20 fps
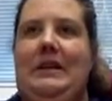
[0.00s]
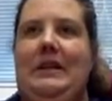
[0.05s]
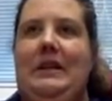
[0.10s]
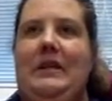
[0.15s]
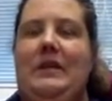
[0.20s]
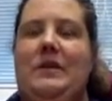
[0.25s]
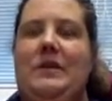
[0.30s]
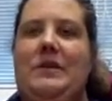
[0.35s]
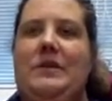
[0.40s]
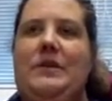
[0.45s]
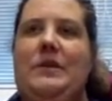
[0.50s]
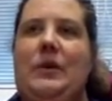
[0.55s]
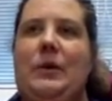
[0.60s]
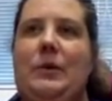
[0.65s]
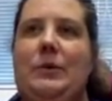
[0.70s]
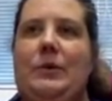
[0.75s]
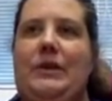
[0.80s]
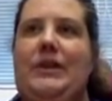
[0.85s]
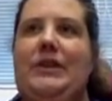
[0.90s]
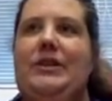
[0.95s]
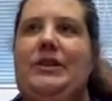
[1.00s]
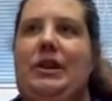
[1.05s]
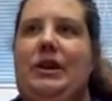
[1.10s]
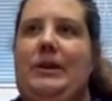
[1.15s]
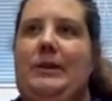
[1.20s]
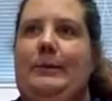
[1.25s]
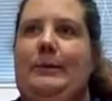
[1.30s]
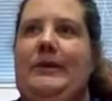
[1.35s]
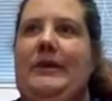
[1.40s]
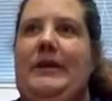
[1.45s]
There are so many
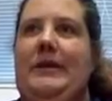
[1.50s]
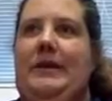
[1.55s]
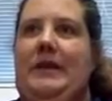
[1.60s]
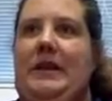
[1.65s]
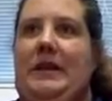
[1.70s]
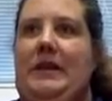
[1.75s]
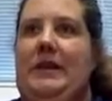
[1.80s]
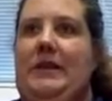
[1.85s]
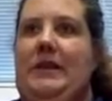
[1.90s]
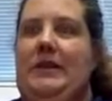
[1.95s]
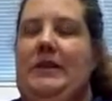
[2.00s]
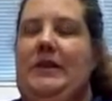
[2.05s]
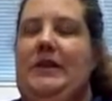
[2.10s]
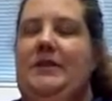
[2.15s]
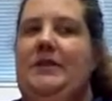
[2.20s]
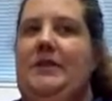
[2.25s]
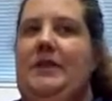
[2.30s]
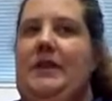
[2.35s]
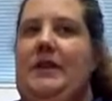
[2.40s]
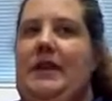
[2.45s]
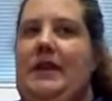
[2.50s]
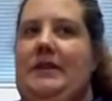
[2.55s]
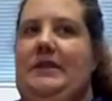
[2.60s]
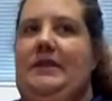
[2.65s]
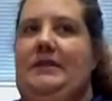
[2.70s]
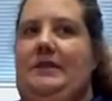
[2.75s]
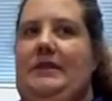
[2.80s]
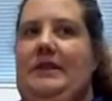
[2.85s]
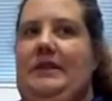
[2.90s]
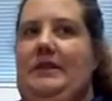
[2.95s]
jobs out there, different
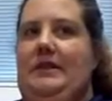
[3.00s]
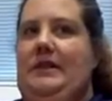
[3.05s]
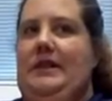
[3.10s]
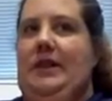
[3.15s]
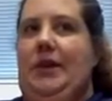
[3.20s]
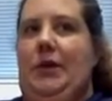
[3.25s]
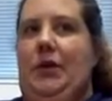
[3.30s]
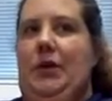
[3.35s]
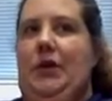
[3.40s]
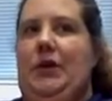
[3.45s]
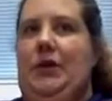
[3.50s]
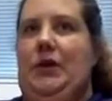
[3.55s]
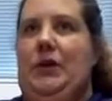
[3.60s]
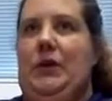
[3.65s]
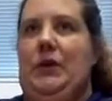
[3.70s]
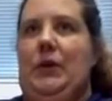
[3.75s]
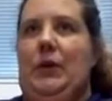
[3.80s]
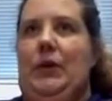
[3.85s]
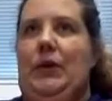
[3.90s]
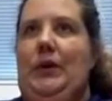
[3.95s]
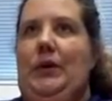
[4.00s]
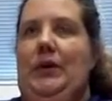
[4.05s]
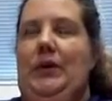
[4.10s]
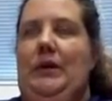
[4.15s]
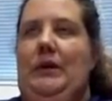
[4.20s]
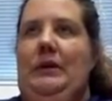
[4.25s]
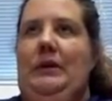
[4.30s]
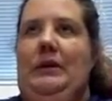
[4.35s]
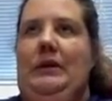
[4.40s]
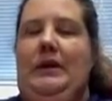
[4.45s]
activities that you can do,
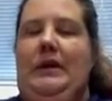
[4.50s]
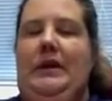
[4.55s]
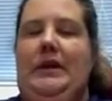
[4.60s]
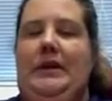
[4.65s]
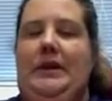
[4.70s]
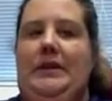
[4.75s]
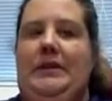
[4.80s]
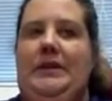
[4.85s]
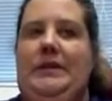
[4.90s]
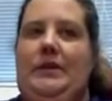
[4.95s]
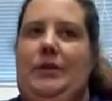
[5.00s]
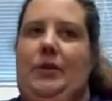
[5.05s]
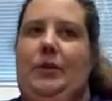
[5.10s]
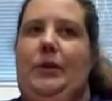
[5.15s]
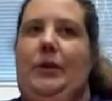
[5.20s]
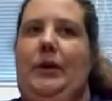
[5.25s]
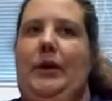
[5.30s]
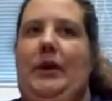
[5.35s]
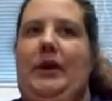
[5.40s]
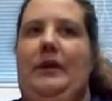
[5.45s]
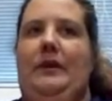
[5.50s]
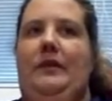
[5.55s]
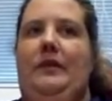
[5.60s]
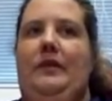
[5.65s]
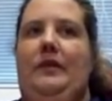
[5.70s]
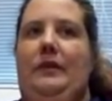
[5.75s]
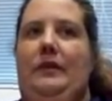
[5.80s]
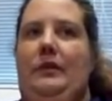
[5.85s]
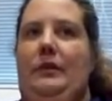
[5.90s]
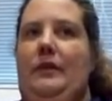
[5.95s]
and it's still related
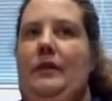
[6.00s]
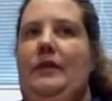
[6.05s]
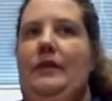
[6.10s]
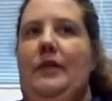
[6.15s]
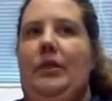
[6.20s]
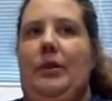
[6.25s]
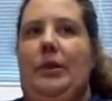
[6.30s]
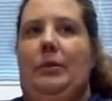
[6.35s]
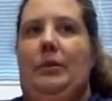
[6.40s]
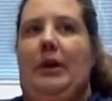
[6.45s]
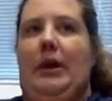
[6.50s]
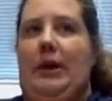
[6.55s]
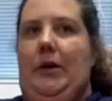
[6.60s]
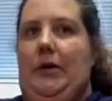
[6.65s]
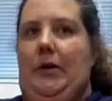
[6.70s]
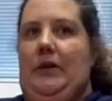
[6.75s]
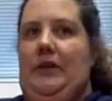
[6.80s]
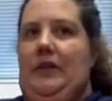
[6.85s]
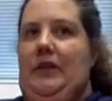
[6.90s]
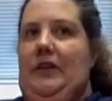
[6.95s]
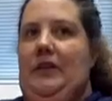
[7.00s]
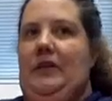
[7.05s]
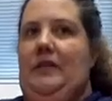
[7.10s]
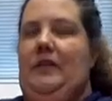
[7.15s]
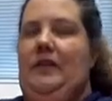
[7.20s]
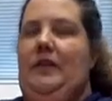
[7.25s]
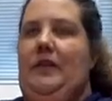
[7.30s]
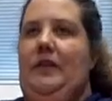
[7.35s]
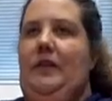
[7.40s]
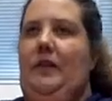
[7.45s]
to the field of biology. It
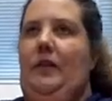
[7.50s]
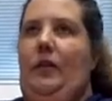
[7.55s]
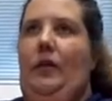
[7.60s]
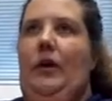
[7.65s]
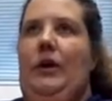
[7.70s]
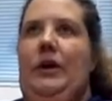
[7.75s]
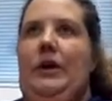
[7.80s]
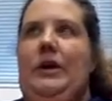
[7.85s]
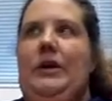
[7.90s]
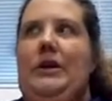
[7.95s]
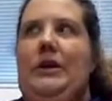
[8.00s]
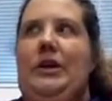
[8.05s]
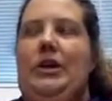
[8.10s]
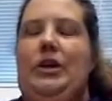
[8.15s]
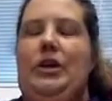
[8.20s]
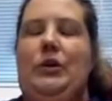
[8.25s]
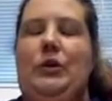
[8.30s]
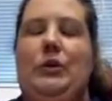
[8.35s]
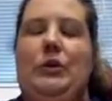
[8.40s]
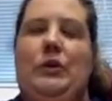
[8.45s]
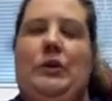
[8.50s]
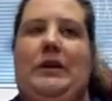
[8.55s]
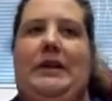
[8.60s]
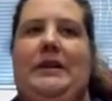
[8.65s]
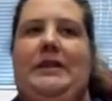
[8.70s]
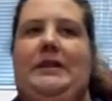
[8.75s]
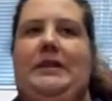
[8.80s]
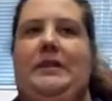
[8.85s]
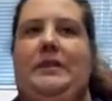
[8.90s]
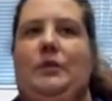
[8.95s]
still
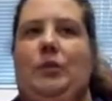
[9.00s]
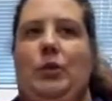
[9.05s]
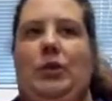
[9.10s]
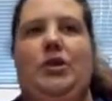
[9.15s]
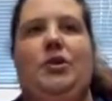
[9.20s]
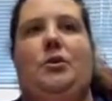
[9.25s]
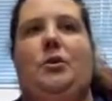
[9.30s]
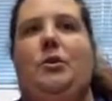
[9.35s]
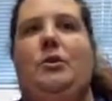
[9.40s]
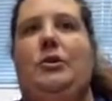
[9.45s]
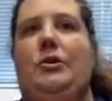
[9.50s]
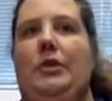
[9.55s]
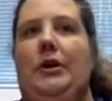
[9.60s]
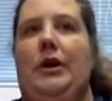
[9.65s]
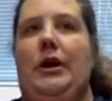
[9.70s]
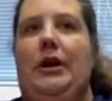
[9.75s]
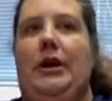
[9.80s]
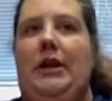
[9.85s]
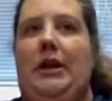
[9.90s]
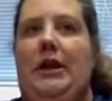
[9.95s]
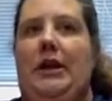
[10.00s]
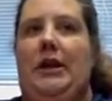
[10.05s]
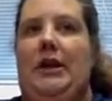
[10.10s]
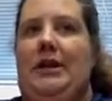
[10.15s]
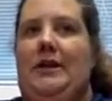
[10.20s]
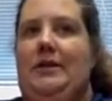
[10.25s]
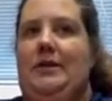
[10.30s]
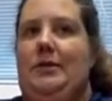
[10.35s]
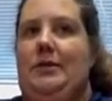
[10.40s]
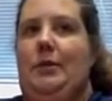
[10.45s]
utilizes what you're learning in the
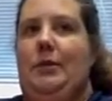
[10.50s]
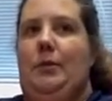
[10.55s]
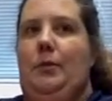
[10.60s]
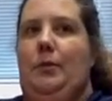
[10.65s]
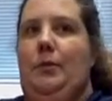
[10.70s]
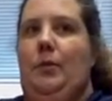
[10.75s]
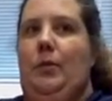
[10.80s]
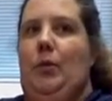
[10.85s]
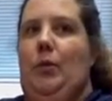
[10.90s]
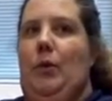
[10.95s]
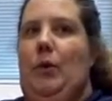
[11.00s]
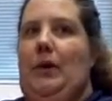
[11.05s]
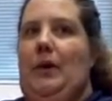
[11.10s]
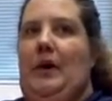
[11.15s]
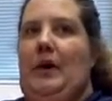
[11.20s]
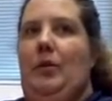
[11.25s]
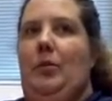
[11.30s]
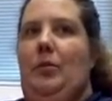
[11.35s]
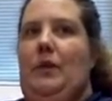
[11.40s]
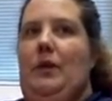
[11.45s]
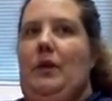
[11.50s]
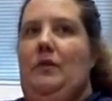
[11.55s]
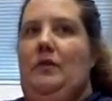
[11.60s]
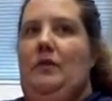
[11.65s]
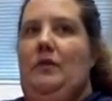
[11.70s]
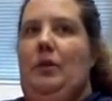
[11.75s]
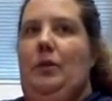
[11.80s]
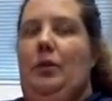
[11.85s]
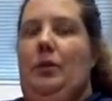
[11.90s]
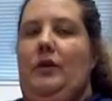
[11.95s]
classroom without being
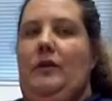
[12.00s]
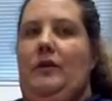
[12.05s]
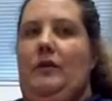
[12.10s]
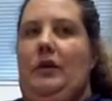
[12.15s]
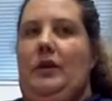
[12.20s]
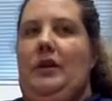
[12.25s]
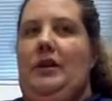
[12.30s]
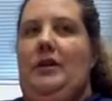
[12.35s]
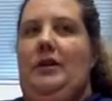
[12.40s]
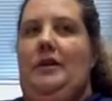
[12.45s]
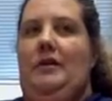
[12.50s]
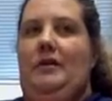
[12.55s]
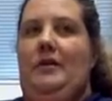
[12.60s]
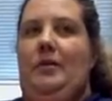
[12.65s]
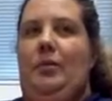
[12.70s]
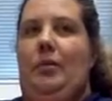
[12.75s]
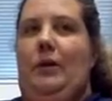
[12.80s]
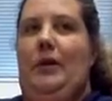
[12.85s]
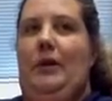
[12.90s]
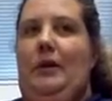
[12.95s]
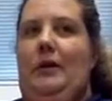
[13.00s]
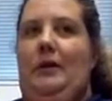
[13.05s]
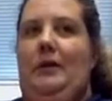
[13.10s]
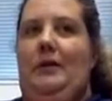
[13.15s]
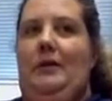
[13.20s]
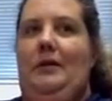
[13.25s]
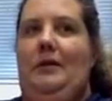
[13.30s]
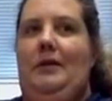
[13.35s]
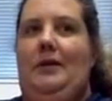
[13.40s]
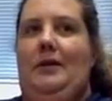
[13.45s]
so restricted as to be
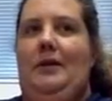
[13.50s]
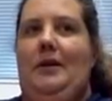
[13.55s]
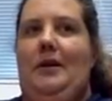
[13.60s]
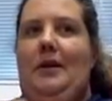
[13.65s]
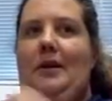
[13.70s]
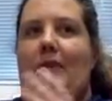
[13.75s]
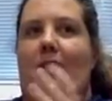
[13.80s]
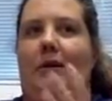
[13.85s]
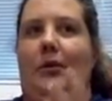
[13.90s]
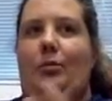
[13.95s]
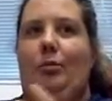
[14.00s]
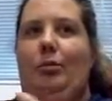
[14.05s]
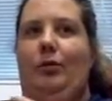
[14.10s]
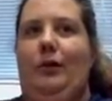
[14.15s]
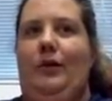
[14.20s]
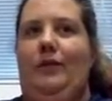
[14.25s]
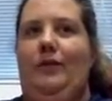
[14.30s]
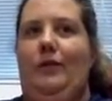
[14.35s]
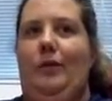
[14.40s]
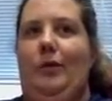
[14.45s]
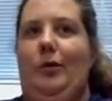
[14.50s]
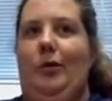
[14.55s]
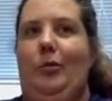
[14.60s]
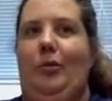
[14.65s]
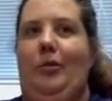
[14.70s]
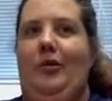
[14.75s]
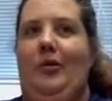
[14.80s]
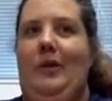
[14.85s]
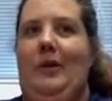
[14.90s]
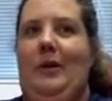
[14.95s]
in kind of a
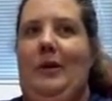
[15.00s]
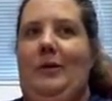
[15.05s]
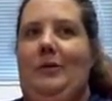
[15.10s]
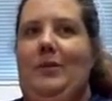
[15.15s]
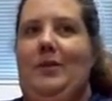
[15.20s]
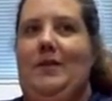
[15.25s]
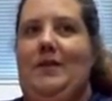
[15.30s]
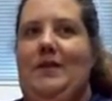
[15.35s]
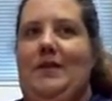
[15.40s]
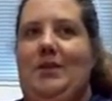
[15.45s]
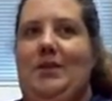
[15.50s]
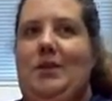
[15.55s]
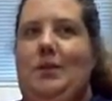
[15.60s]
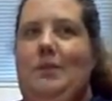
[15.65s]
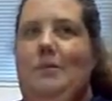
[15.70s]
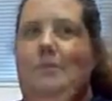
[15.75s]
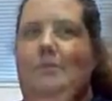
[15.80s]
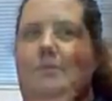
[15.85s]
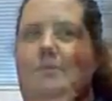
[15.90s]
pre-formed position.